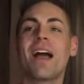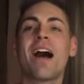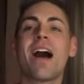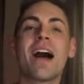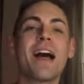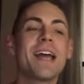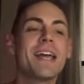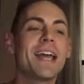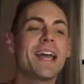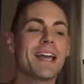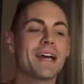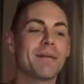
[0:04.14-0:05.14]
My
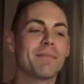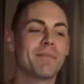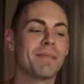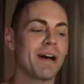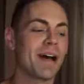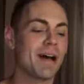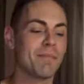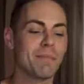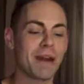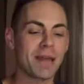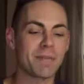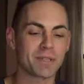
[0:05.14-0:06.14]

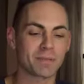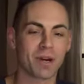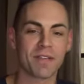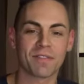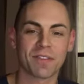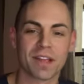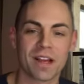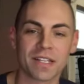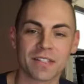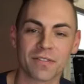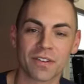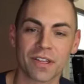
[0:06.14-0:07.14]
name is Brennan
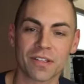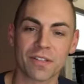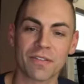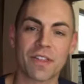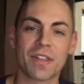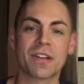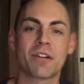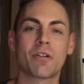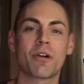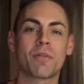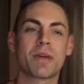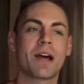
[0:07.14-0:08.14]
Villines. For those of you that don't
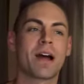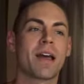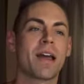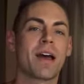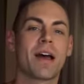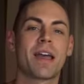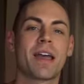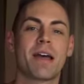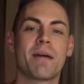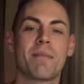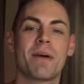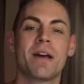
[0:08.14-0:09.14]
know me, I
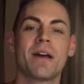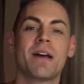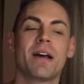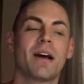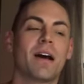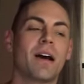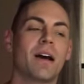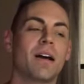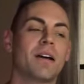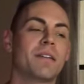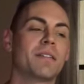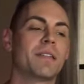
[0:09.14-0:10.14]
am
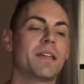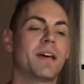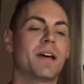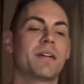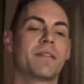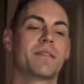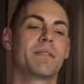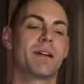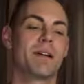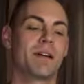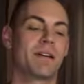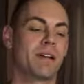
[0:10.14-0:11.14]
the
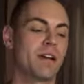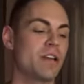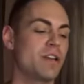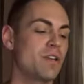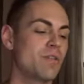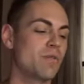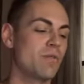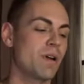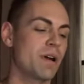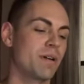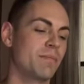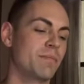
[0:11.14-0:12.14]
a new
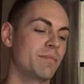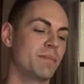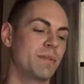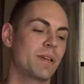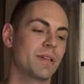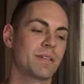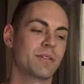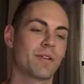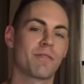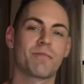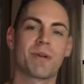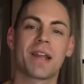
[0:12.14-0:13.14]
sort
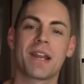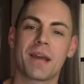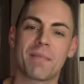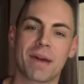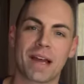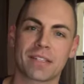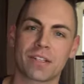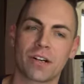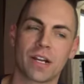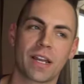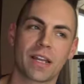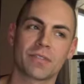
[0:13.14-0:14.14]
of brand ambassador,
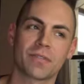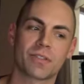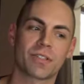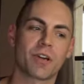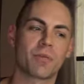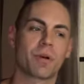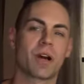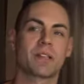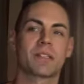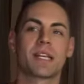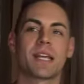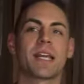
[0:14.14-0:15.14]
I guess, for
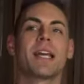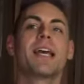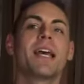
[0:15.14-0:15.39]
Soberocity.